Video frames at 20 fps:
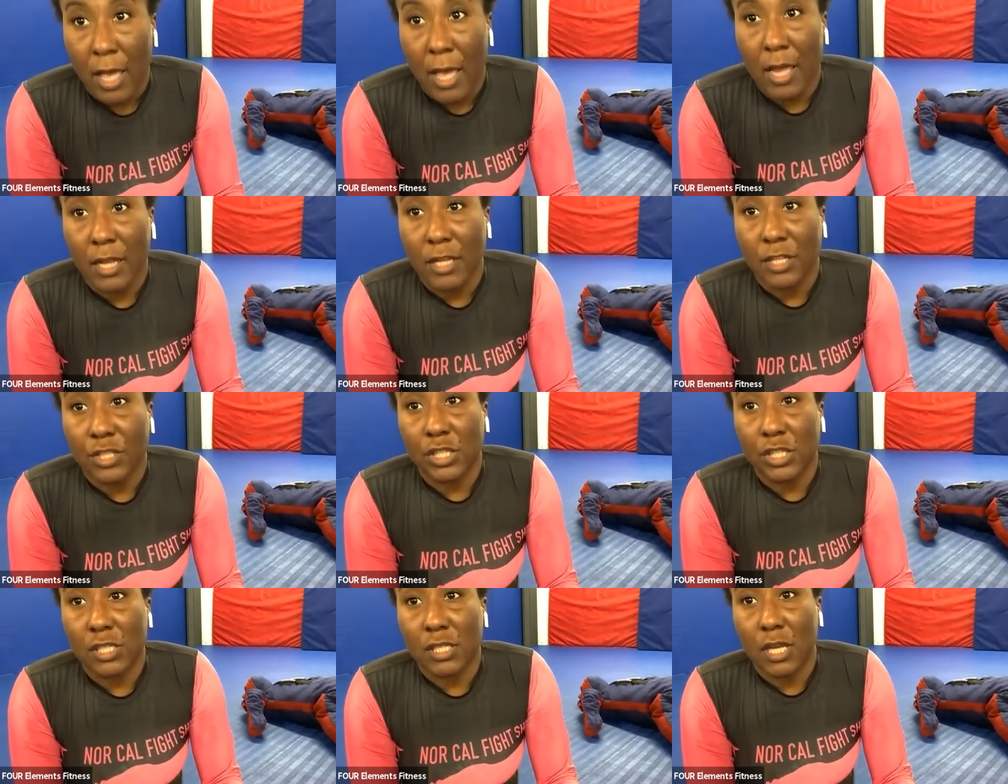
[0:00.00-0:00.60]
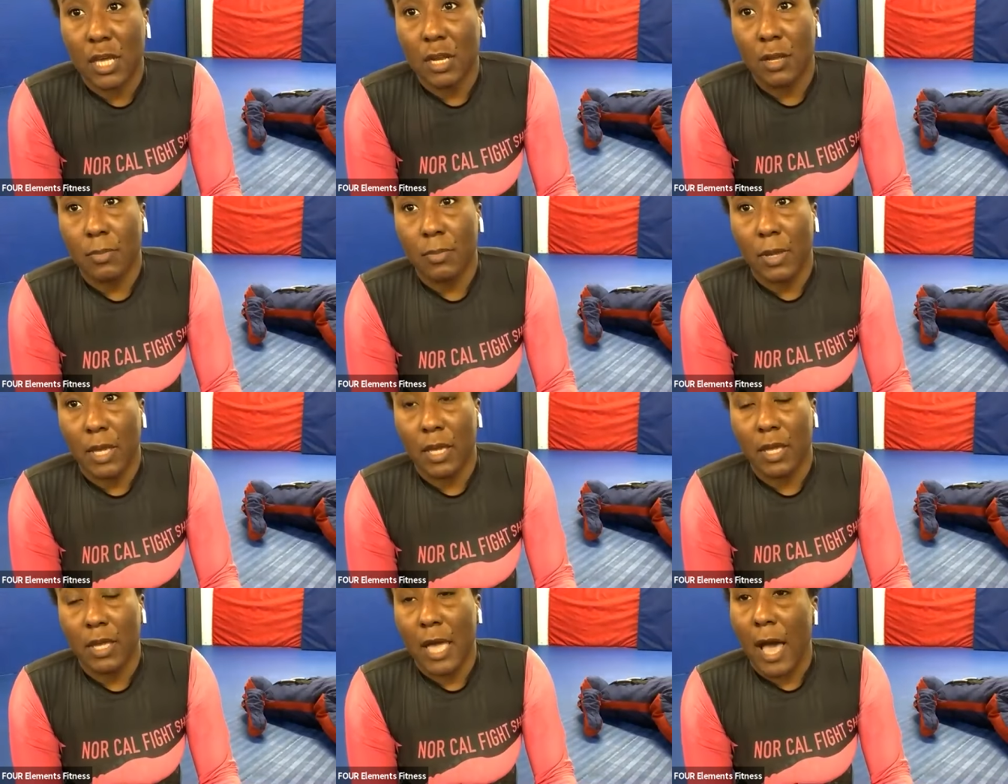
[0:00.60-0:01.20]
And it's just gonna
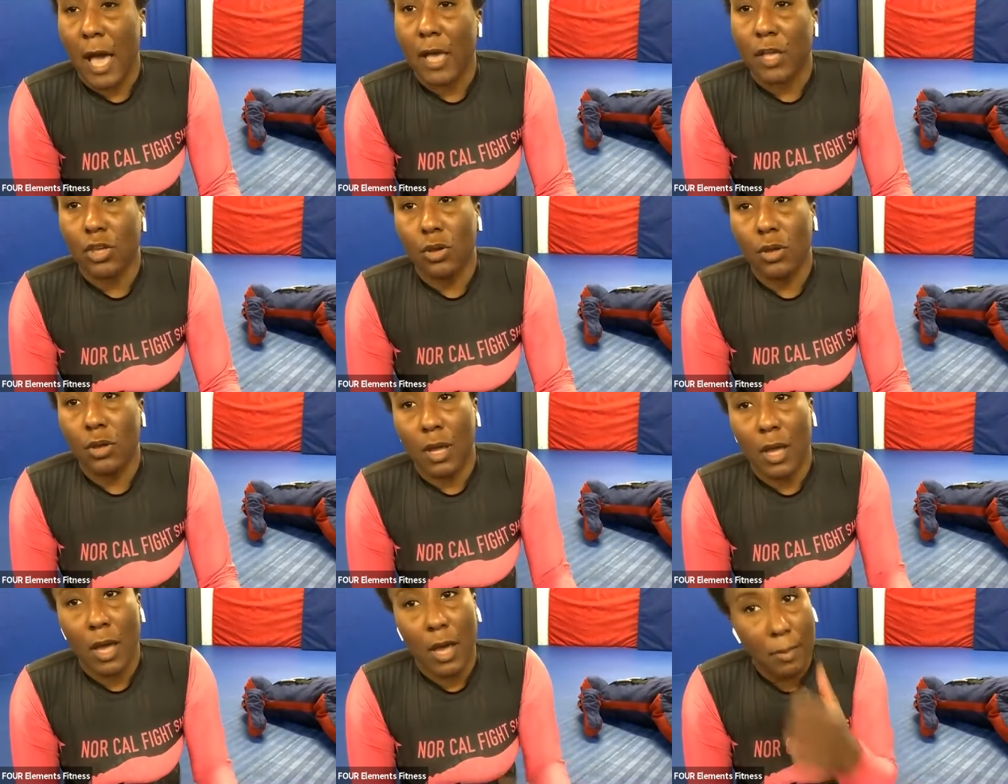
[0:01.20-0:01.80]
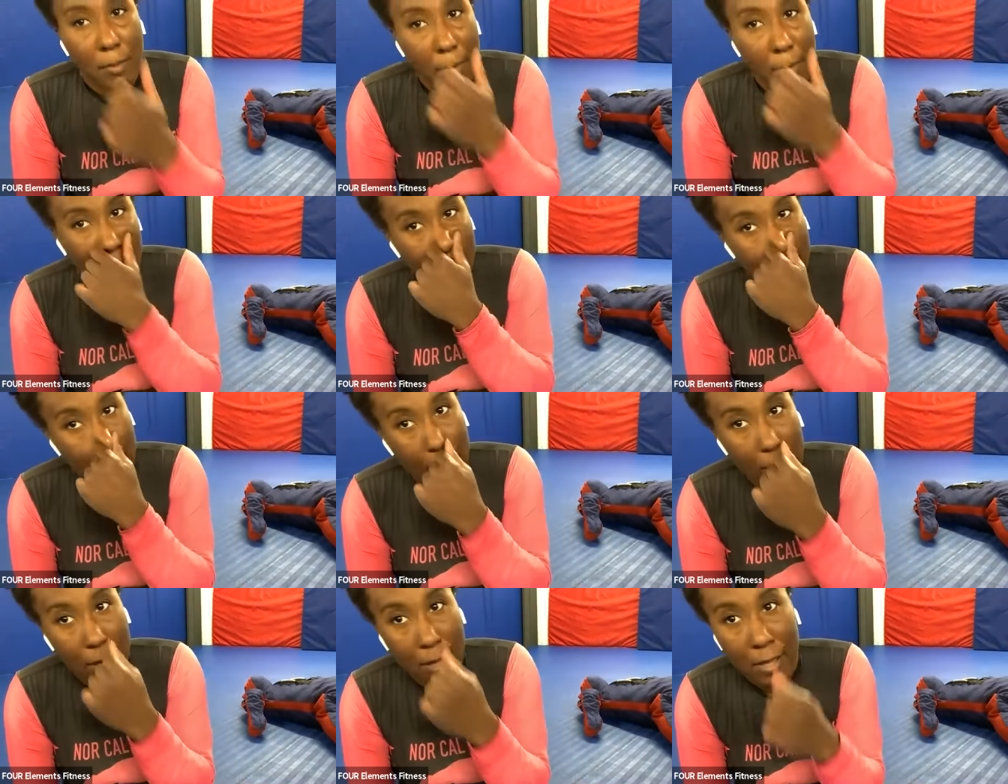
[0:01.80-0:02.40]
be, yeah, you can come
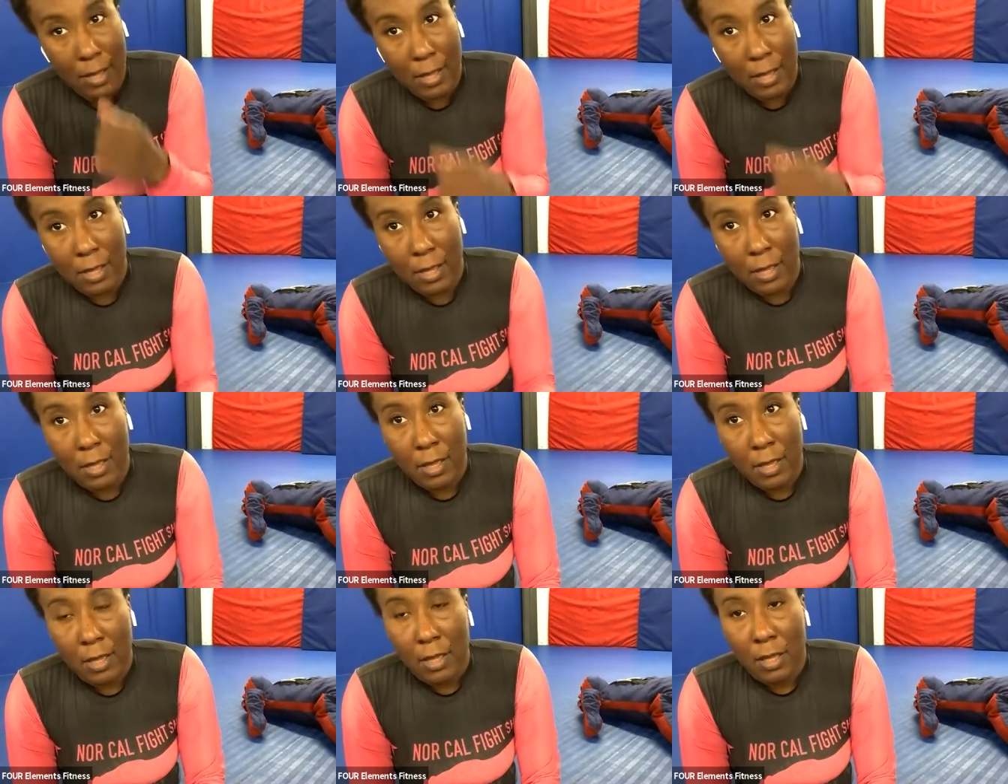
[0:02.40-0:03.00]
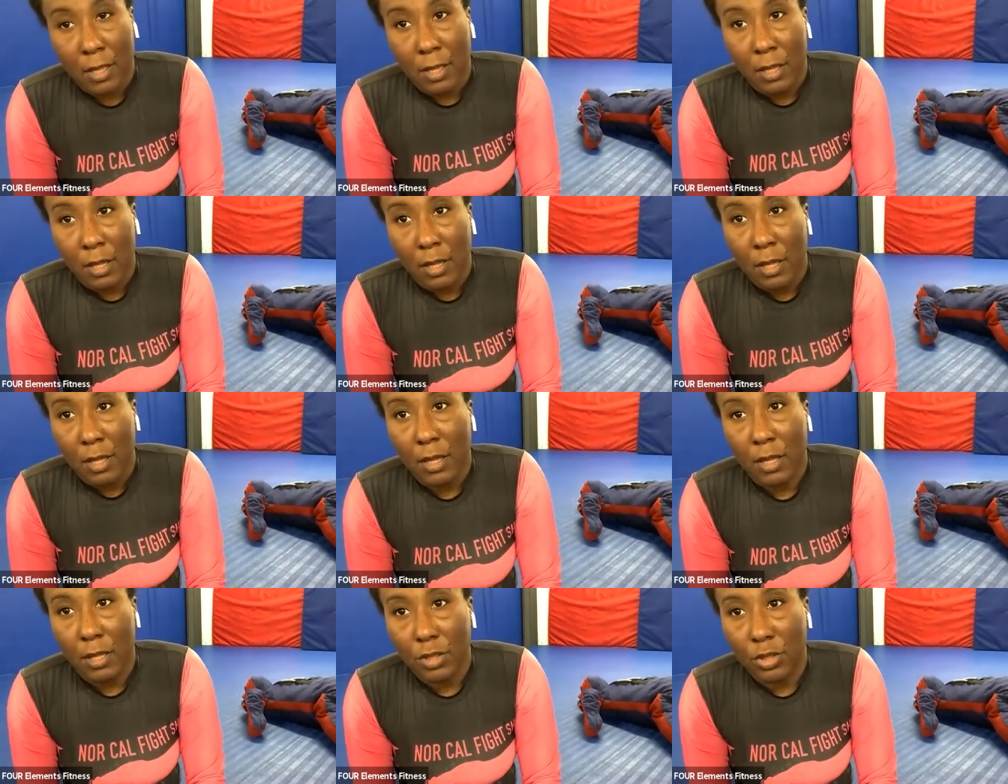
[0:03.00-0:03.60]
up
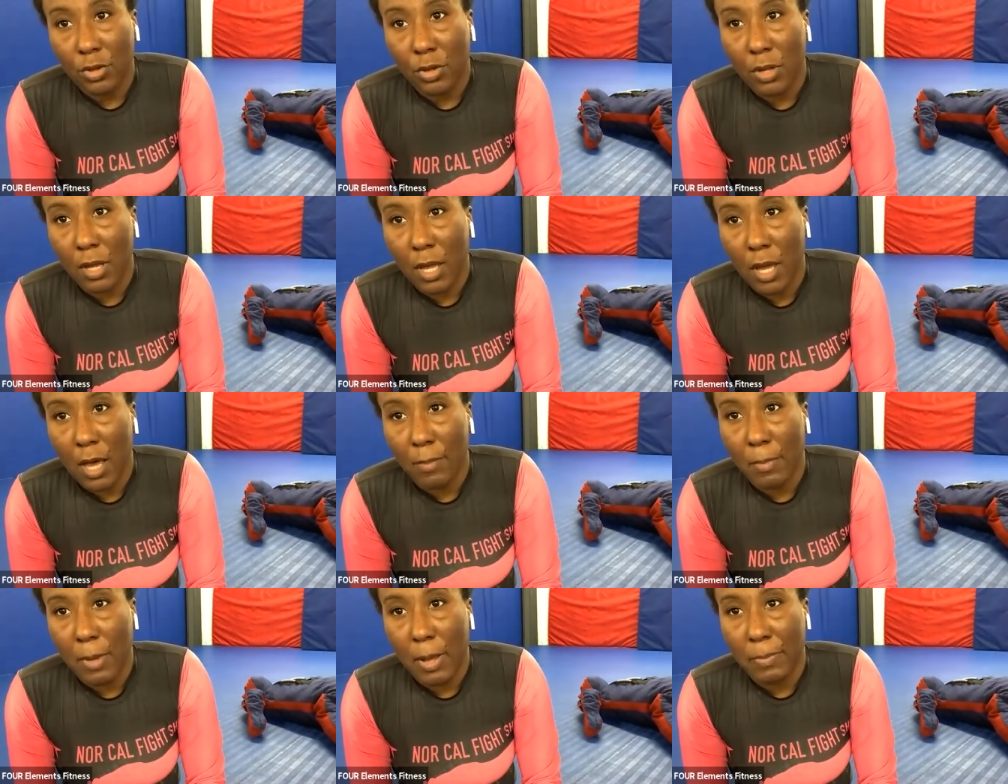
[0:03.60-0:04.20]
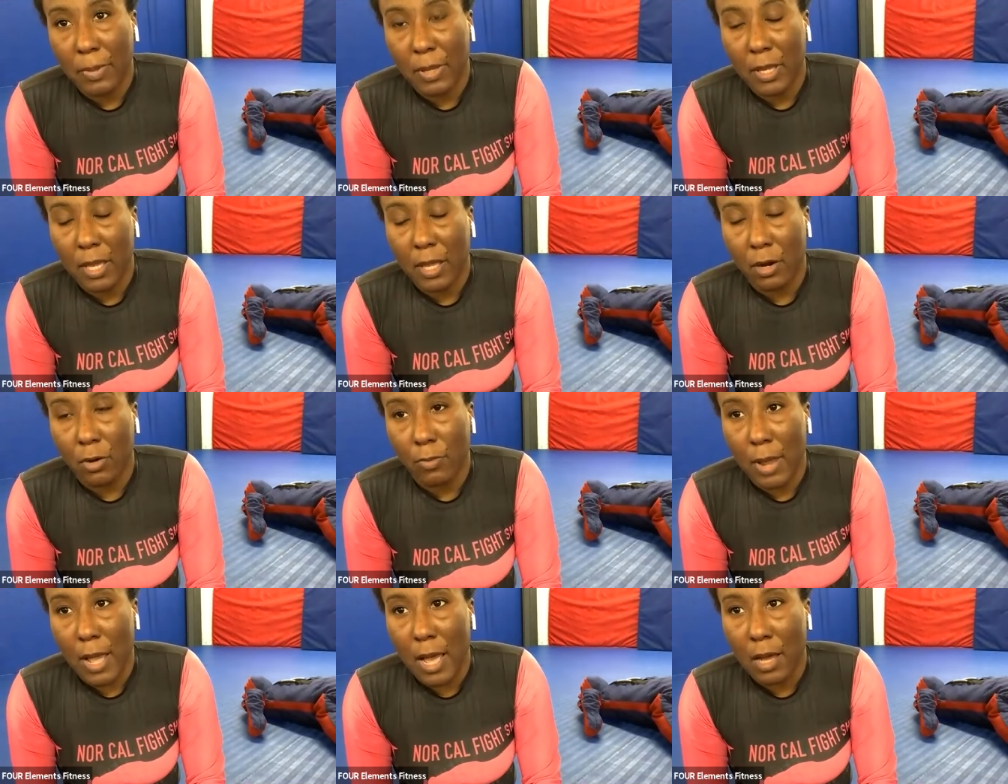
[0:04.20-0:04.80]
and get
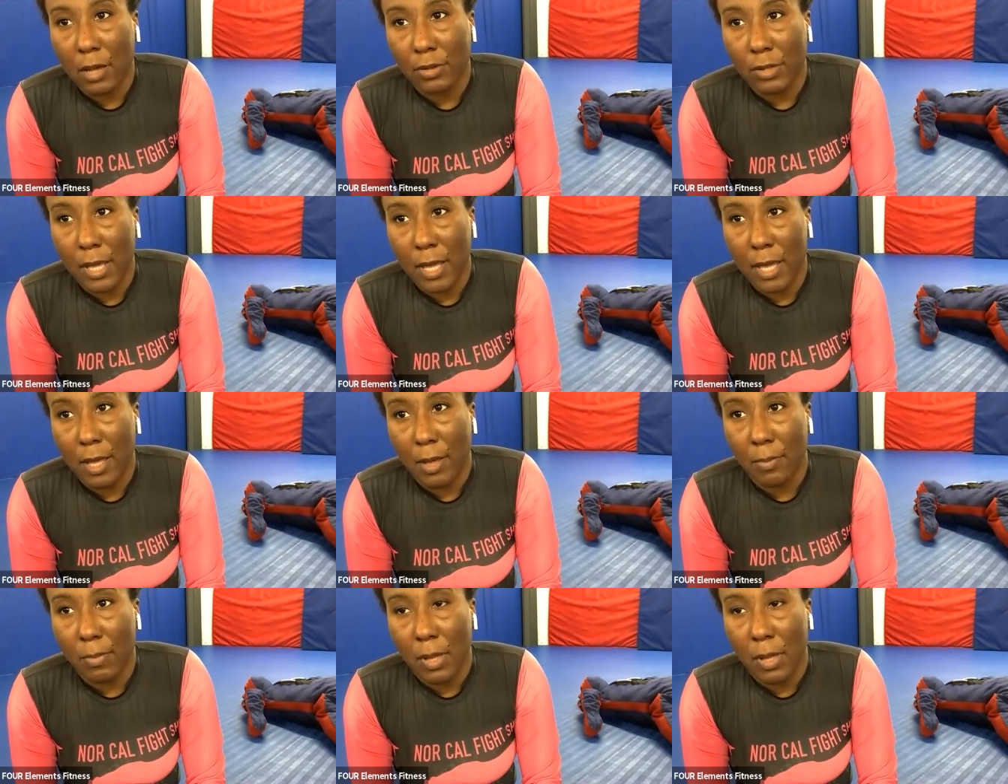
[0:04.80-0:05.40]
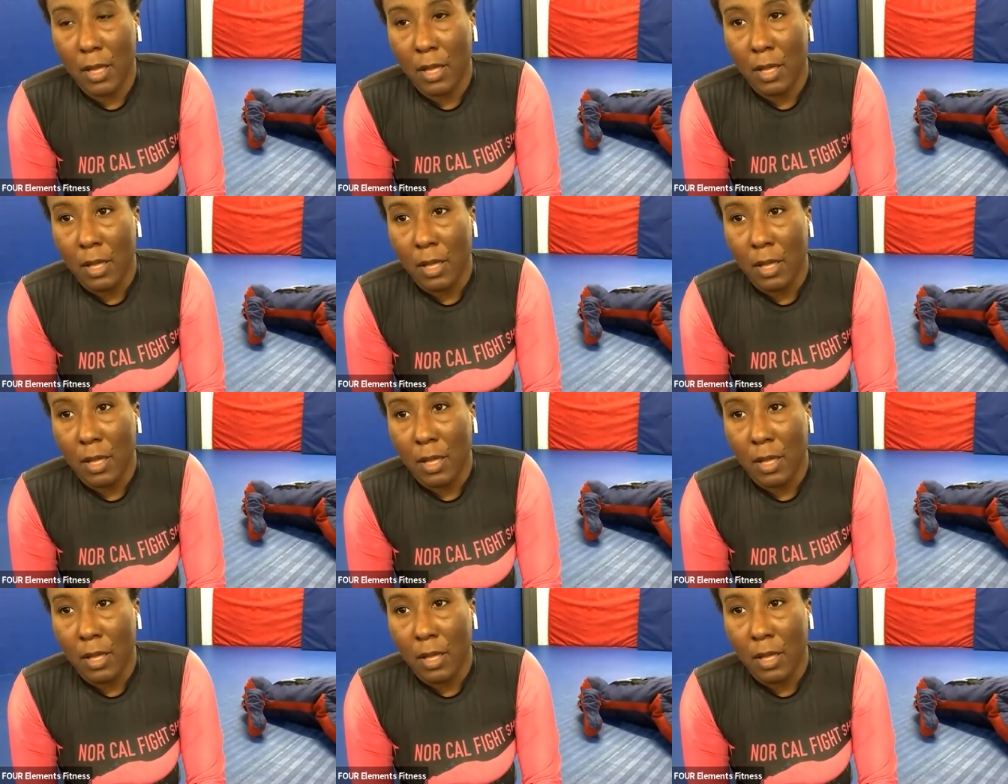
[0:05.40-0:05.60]
around them.